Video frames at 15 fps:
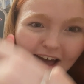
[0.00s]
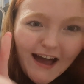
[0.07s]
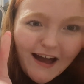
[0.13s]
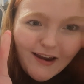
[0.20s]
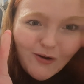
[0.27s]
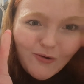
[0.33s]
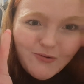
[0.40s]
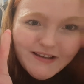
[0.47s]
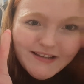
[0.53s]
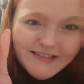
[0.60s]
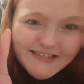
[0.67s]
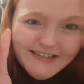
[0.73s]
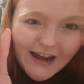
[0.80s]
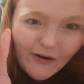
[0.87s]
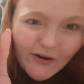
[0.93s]

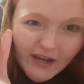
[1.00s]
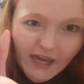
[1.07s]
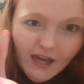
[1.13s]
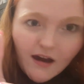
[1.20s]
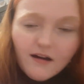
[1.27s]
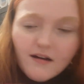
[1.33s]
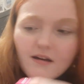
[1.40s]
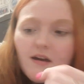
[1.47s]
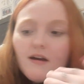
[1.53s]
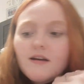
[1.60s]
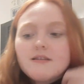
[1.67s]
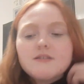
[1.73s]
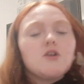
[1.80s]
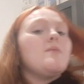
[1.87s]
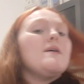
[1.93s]
Halloween's down here.
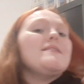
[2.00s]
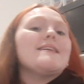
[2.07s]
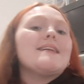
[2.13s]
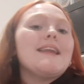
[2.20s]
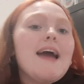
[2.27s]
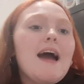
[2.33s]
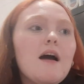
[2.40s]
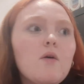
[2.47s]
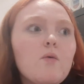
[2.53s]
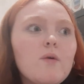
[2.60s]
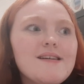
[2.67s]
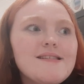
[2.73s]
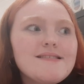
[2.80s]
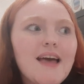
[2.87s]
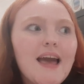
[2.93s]
So basically
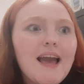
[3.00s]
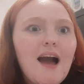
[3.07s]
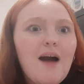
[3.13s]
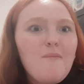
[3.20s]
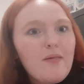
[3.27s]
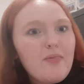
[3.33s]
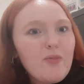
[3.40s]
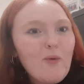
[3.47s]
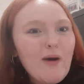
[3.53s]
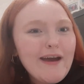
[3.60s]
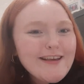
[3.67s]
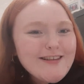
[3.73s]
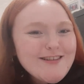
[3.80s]
Halloween's like a month away.